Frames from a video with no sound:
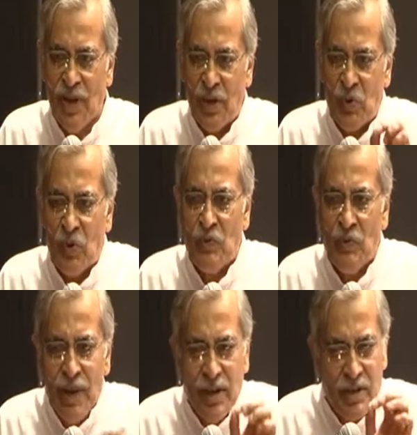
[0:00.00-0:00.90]
a
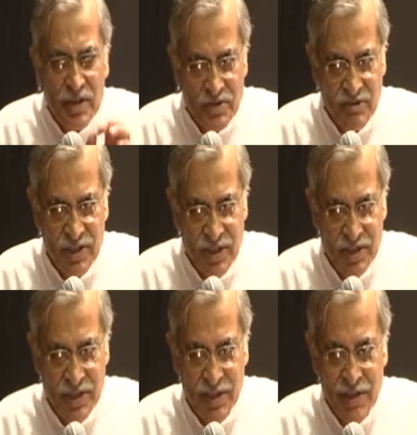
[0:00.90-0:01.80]
non-violent
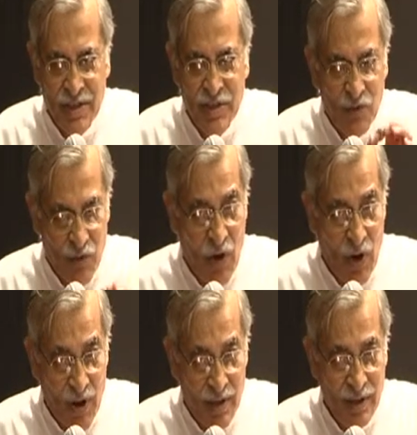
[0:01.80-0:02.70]
strategy
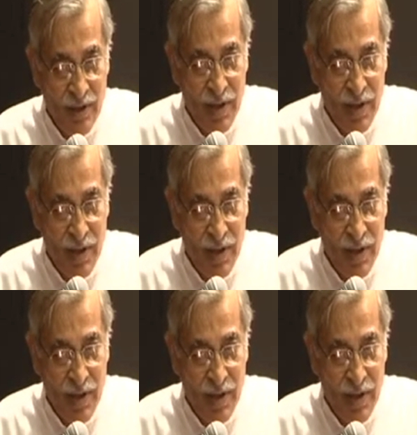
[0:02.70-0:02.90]
for